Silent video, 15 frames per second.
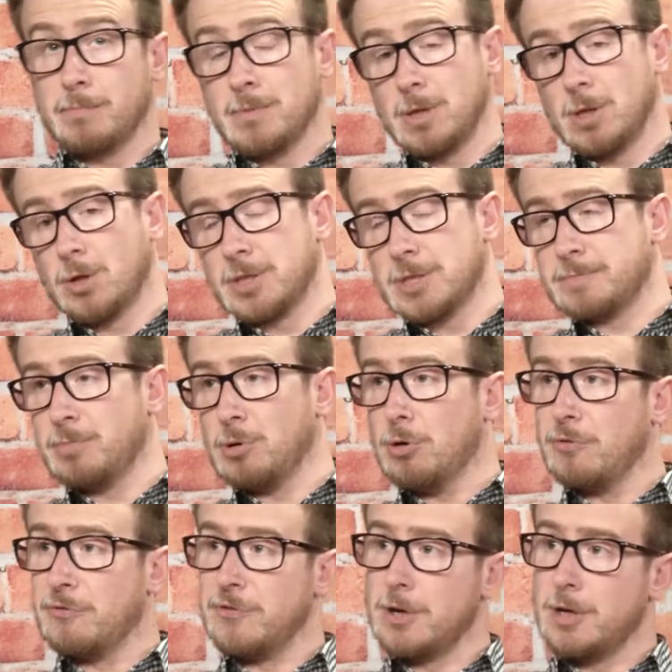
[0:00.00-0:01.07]
Lolly's
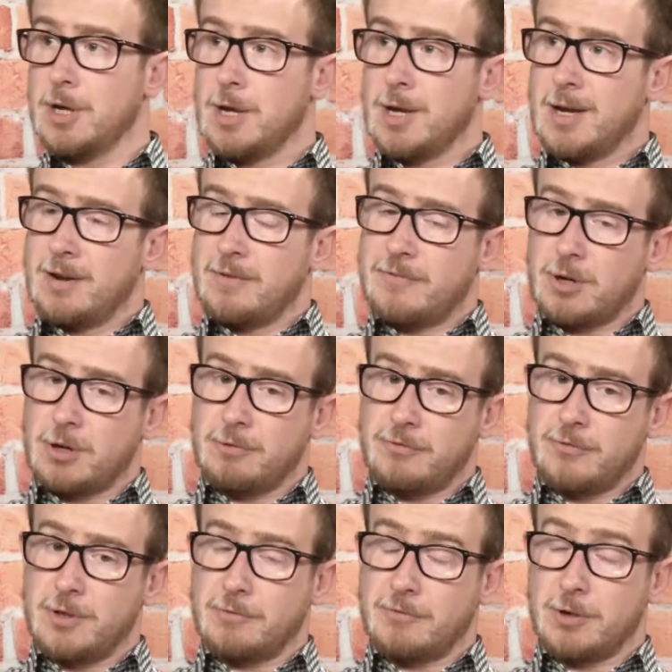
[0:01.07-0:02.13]
ball for
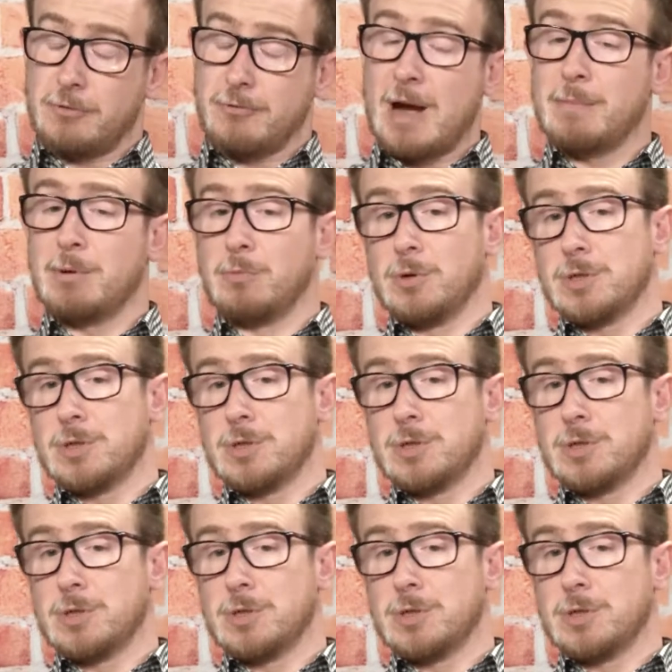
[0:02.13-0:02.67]
Grabban,